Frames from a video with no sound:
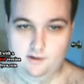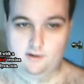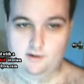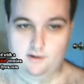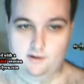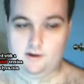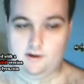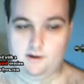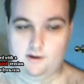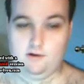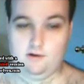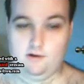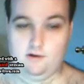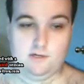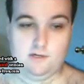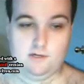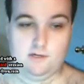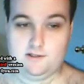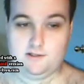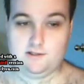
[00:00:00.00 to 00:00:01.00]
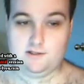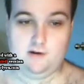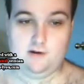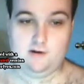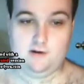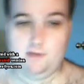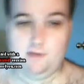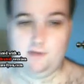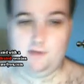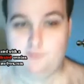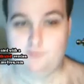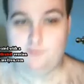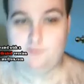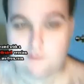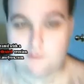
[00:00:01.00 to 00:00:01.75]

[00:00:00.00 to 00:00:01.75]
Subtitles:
I know one wants to talk about this.